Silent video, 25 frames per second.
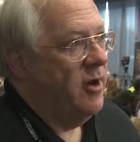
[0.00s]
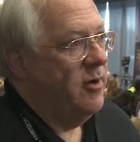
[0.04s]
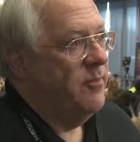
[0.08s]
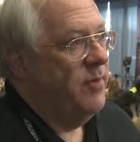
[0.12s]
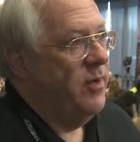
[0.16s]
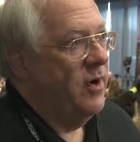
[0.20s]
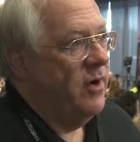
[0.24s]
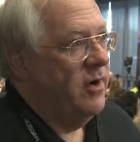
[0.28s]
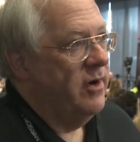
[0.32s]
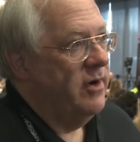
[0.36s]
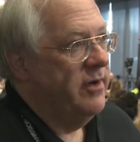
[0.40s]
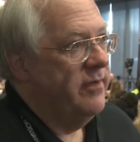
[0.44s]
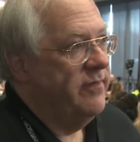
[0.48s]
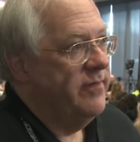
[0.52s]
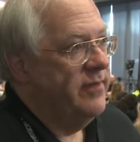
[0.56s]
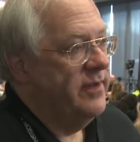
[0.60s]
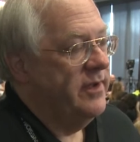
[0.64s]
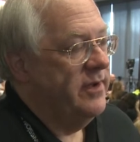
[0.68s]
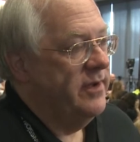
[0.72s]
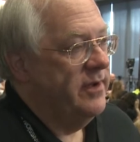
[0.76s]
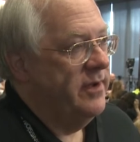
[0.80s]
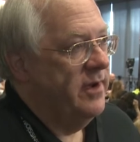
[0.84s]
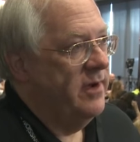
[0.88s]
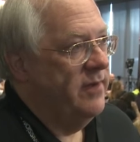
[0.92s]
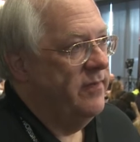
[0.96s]
part of the
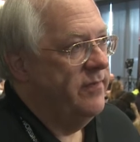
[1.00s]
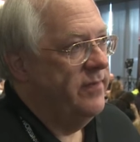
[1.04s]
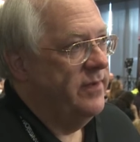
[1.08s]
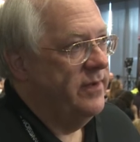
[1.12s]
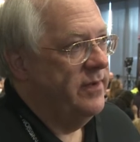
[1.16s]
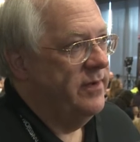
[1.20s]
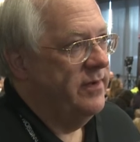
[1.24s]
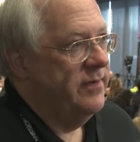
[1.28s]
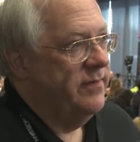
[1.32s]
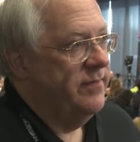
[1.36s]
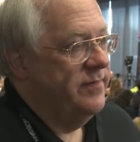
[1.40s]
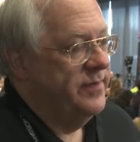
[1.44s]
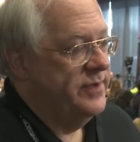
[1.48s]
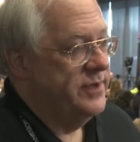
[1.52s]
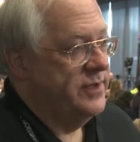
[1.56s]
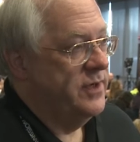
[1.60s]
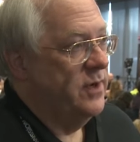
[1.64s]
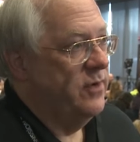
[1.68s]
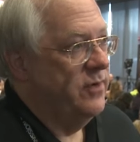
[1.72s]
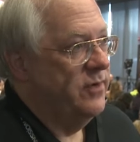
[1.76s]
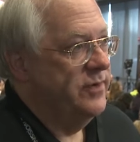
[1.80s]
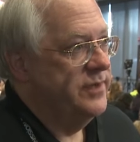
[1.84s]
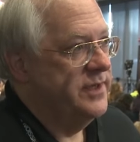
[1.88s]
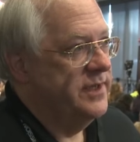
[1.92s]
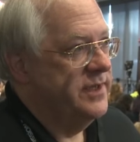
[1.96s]
of the, the
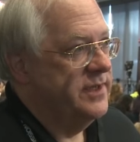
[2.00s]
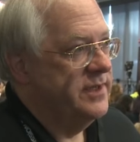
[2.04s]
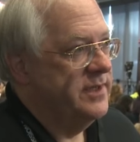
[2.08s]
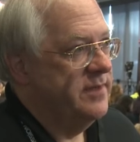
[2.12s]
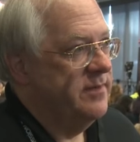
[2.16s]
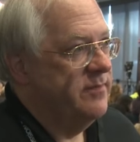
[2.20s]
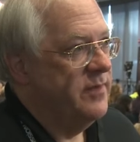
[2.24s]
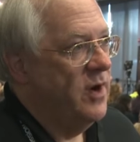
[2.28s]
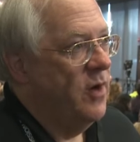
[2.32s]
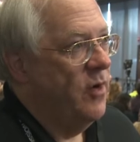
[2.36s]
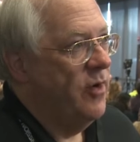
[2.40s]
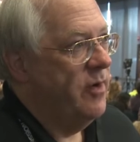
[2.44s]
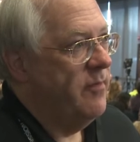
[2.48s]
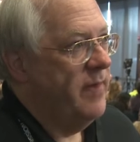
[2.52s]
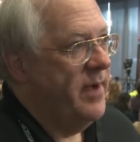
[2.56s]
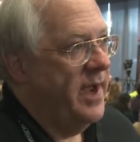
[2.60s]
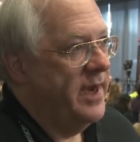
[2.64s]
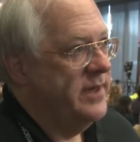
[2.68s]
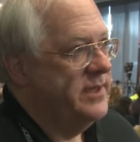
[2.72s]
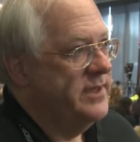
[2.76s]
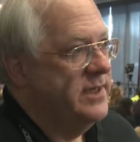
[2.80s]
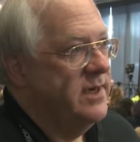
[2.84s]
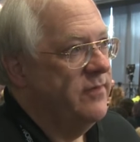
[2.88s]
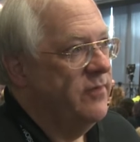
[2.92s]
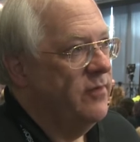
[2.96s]
solar system going
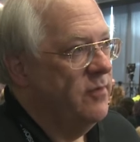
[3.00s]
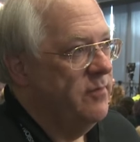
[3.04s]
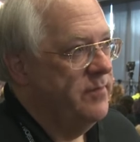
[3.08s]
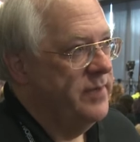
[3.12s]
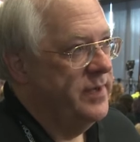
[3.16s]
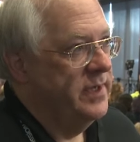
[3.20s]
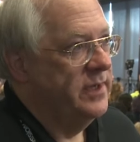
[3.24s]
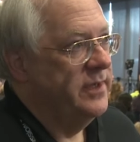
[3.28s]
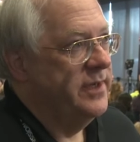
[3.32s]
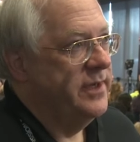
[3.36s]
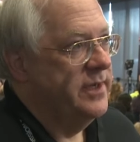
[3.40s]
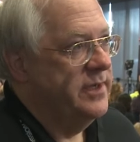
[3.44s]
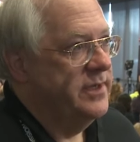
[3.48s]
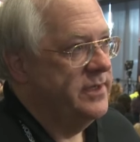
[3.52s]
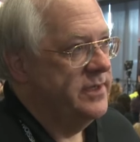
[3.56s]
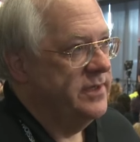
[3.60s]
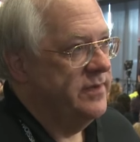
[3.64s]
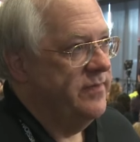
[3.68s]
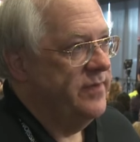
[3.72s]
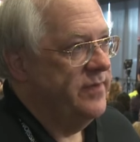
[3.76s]
back several billions of